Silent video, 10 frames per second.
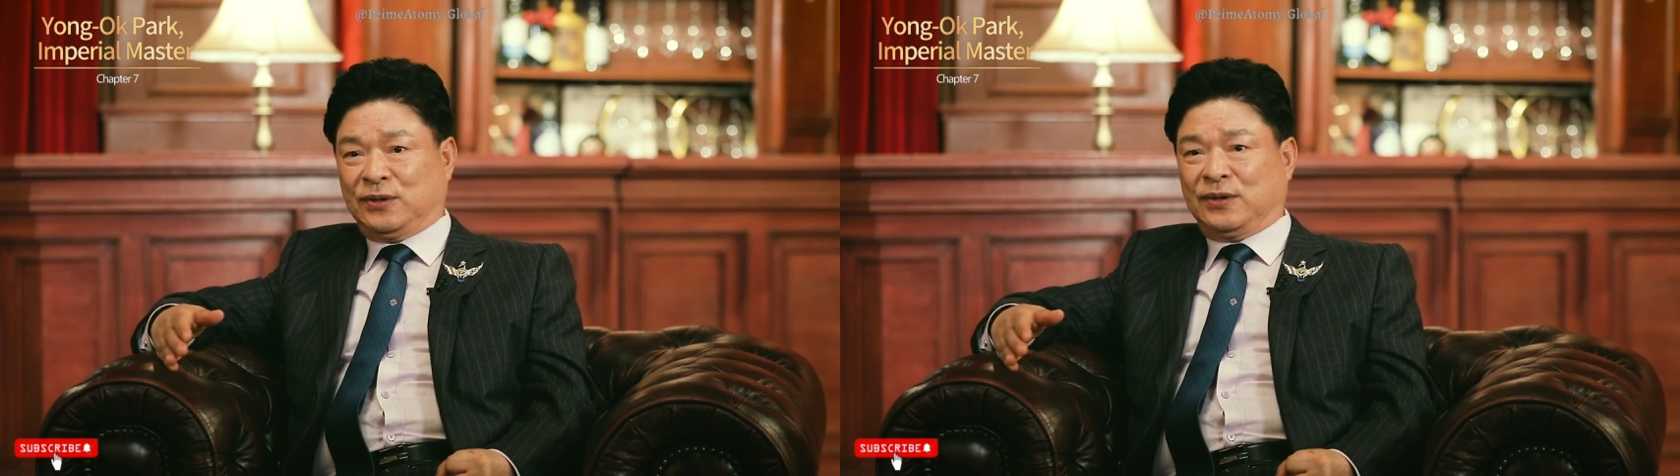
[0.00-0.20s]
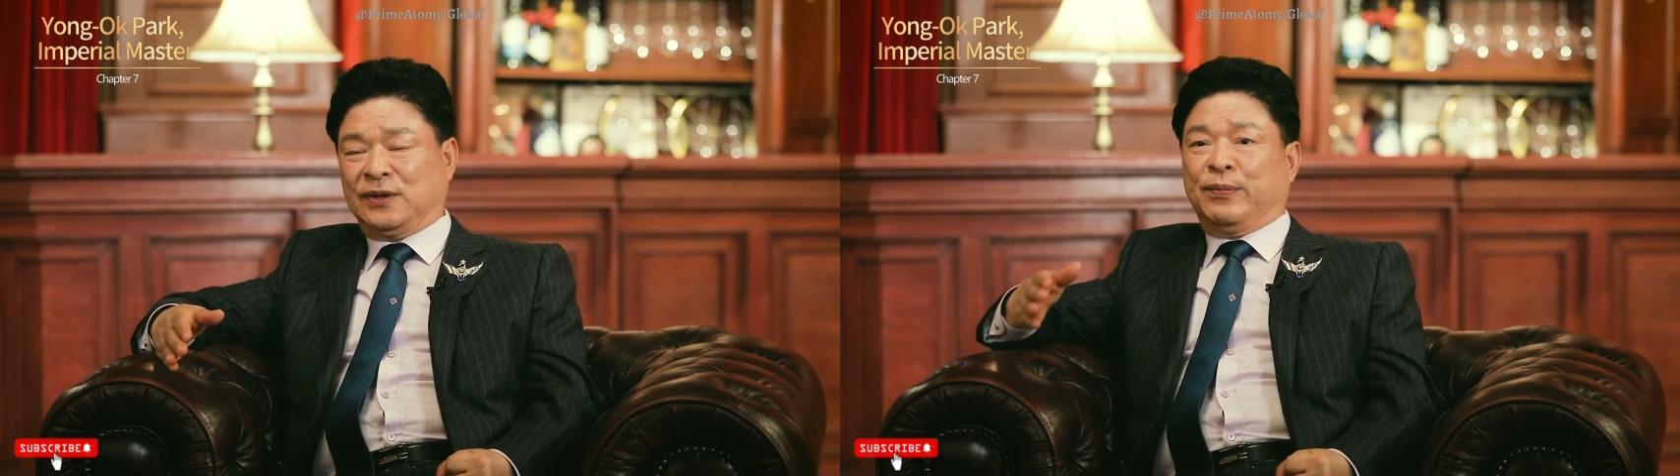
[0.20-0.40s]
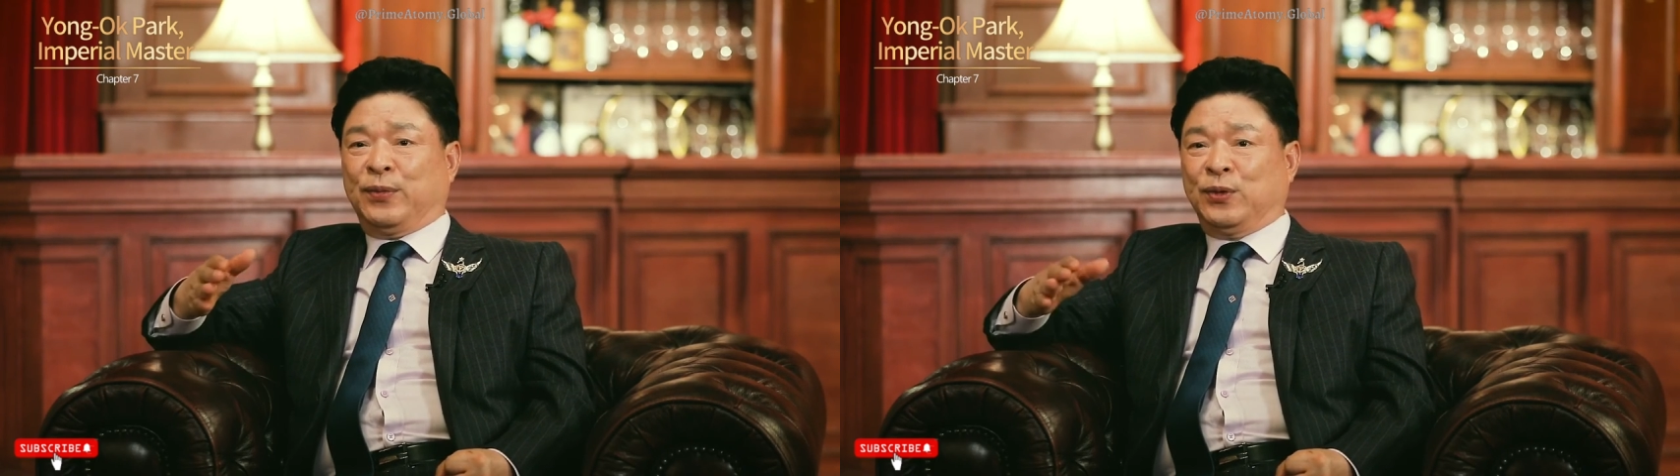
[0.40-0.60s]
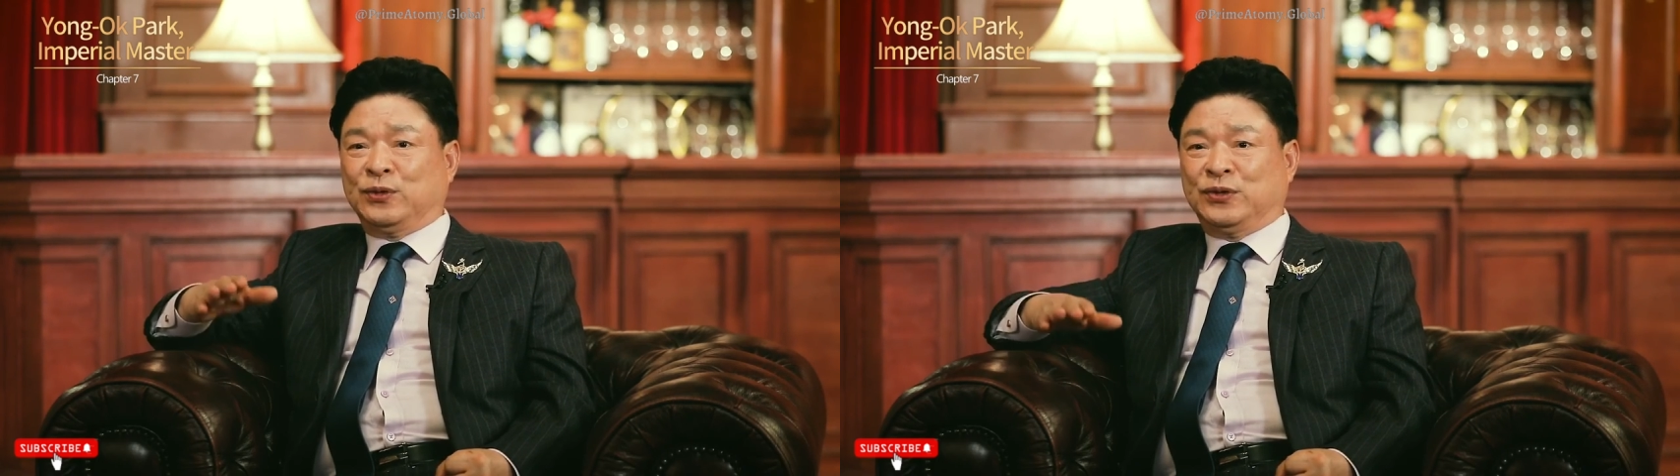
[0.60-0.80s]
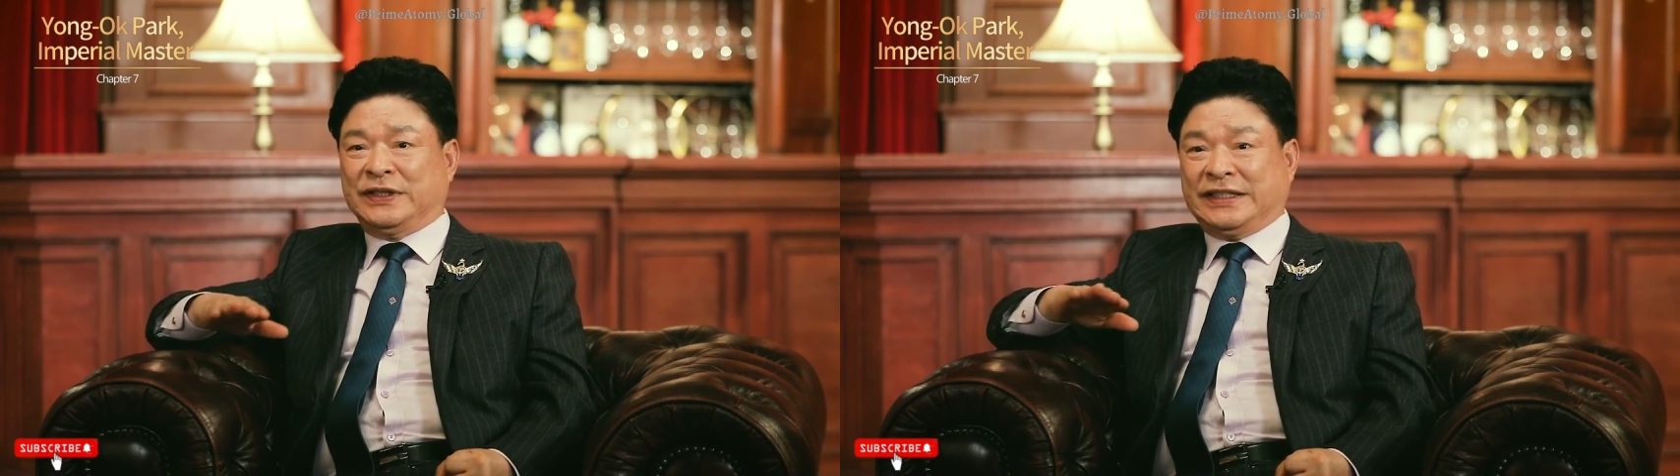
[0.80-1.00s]
If you
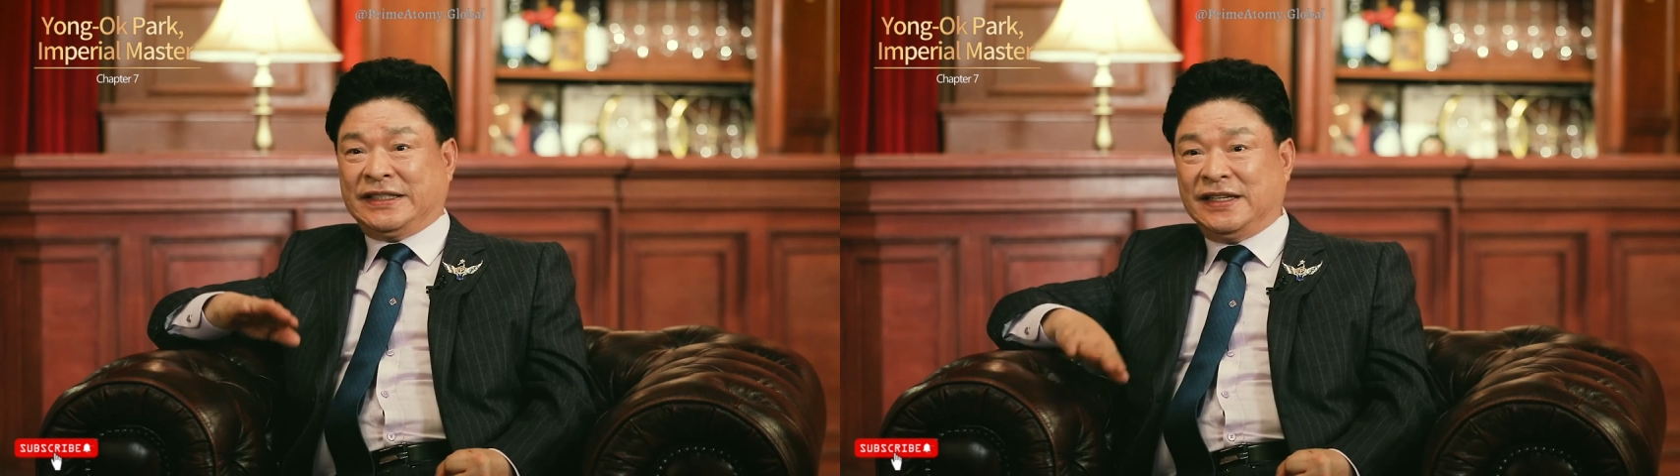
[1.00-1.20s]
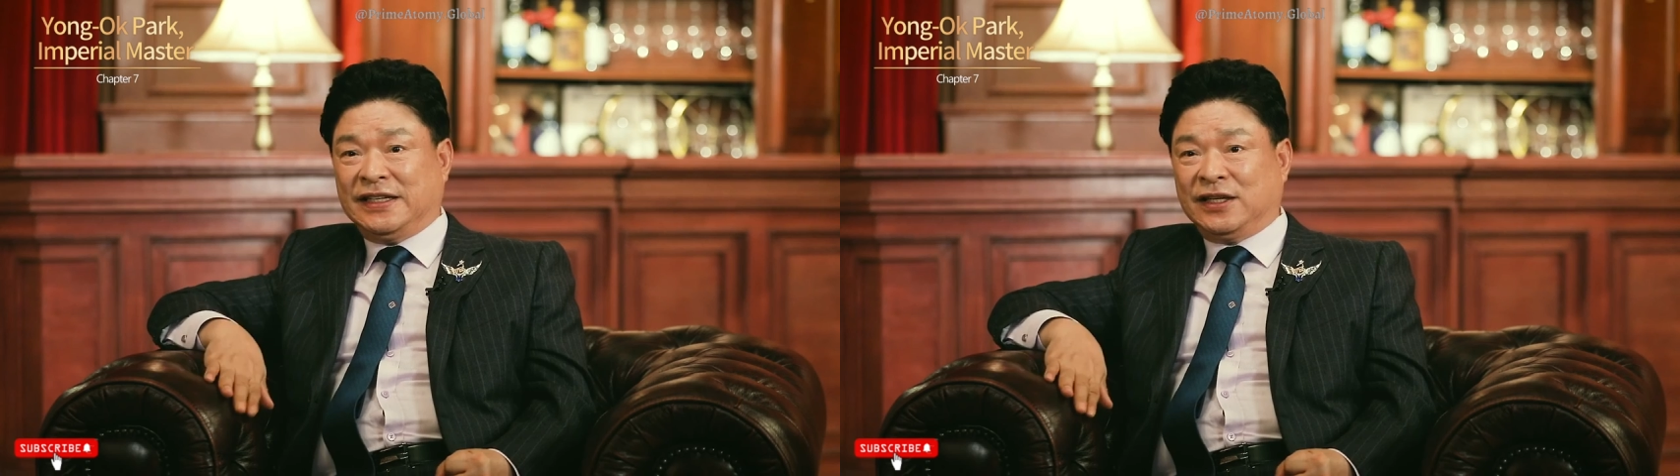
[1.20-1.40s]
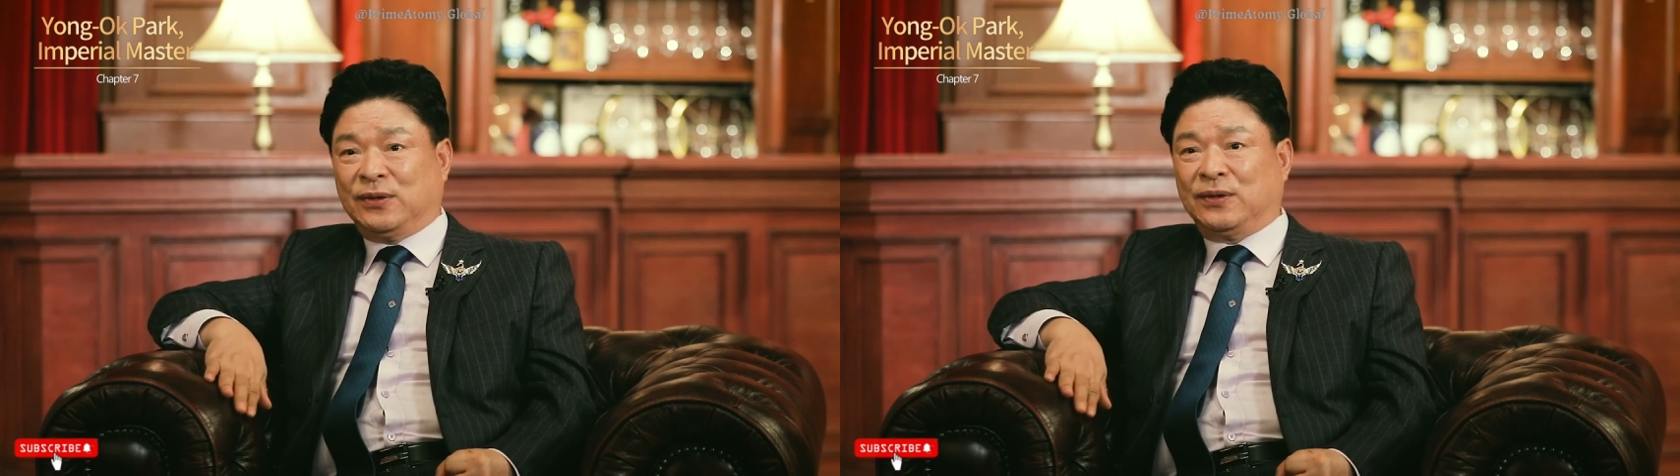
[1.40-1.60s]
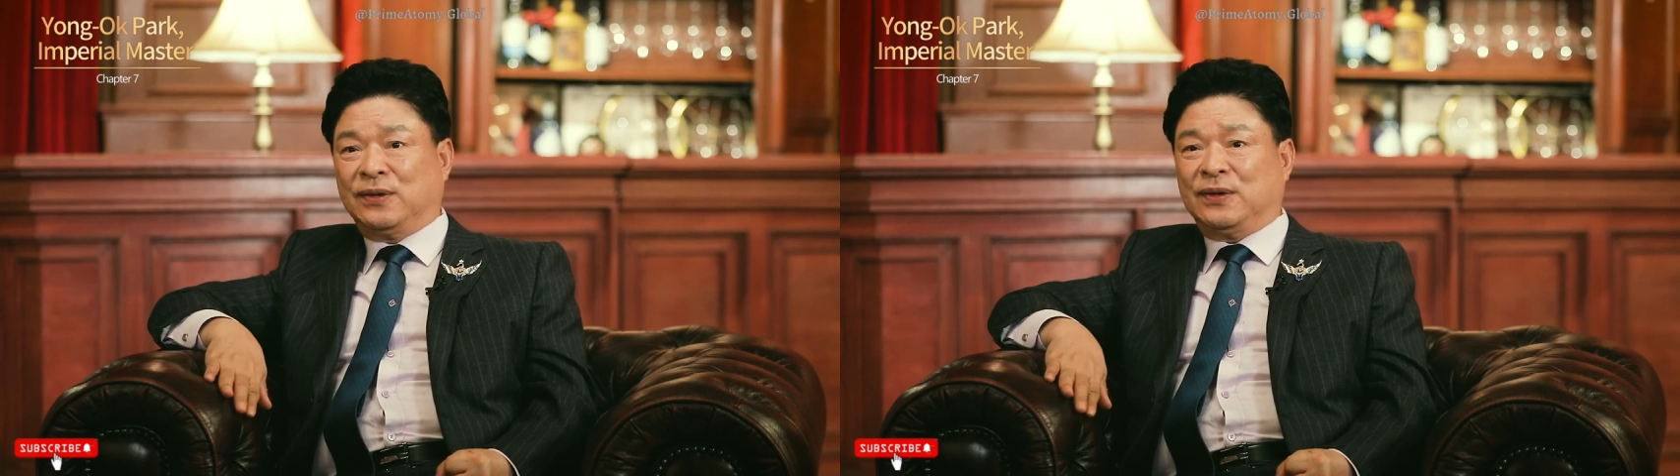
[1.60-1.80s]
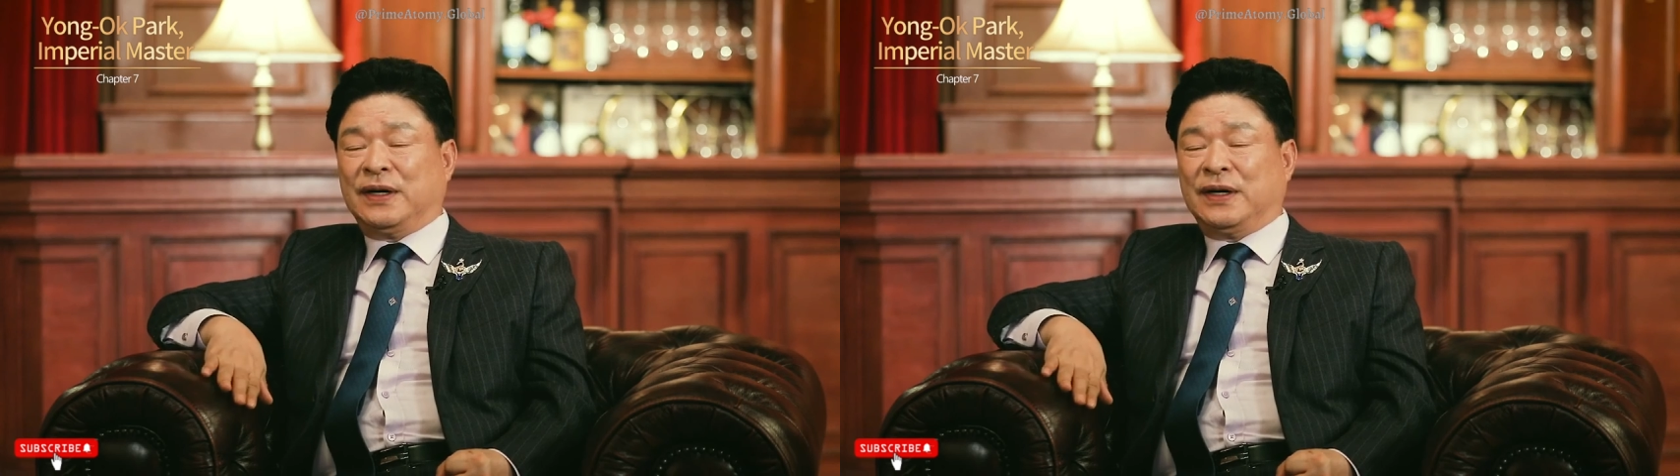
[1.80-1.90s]
arrive, be thankful.